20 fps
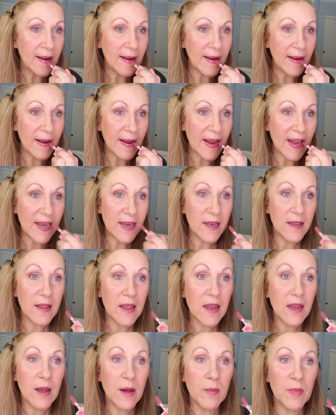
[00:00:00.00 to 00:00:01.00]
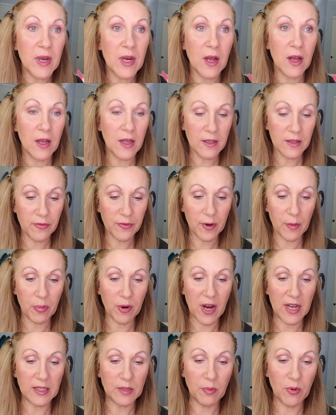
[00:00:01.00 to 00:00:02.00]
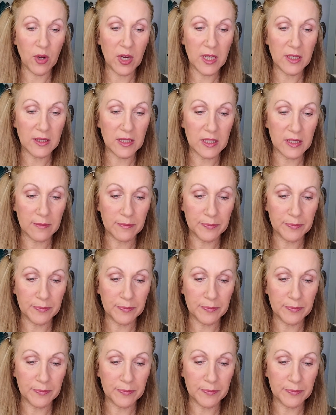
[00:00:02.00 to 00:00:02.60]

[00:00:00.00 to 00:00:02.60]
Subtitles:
And they come in all different price points.